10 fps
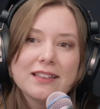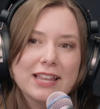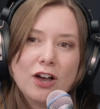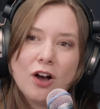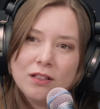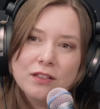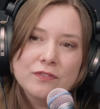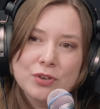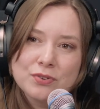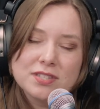Like all
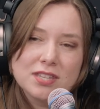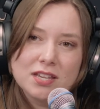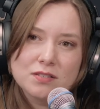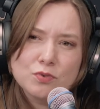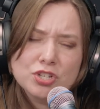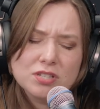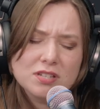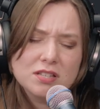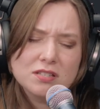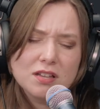of those things were
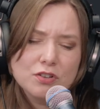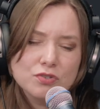it's